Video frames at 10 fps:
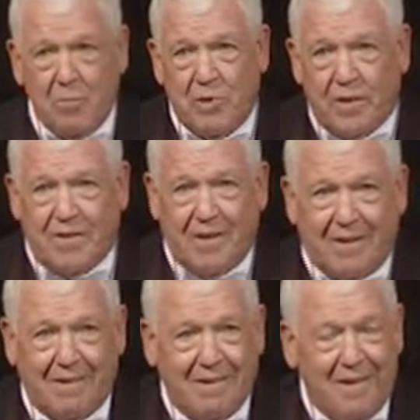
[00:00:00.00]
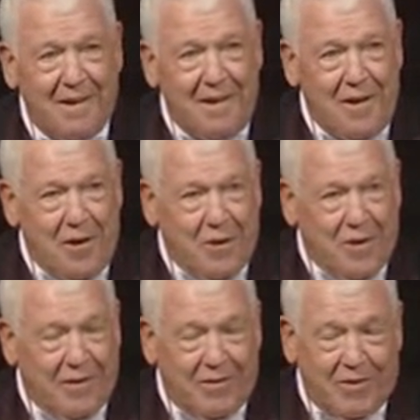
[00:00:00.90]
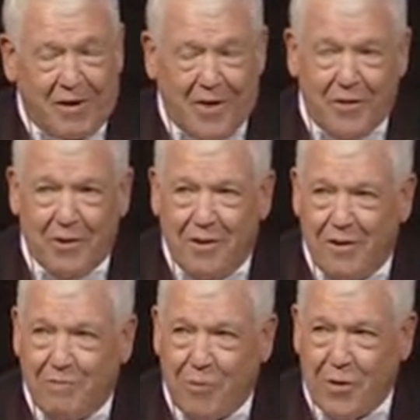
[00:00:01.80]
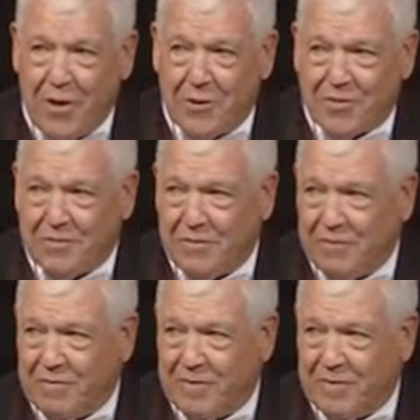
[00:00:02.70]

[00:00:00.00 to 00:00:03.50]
But another 4 years of